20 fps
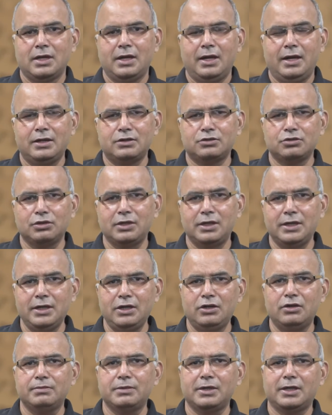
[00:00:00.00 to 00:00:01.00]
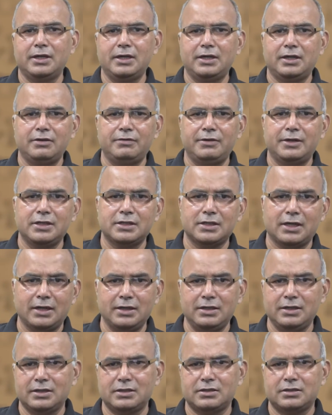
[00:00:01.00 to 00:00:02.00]
And so the need of the creativity is
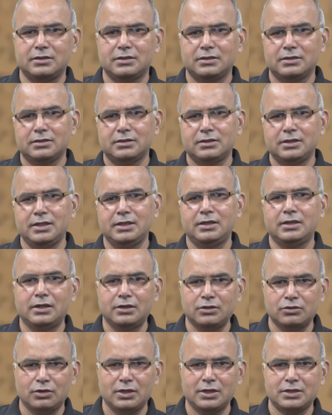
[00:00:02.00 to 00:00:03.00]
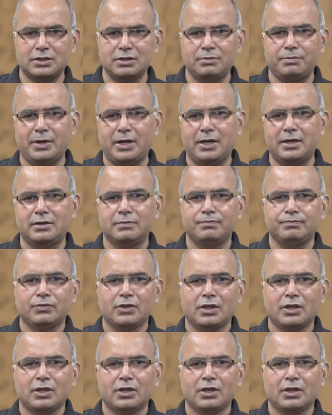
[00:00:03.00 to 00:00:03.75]
highest in the introduction part,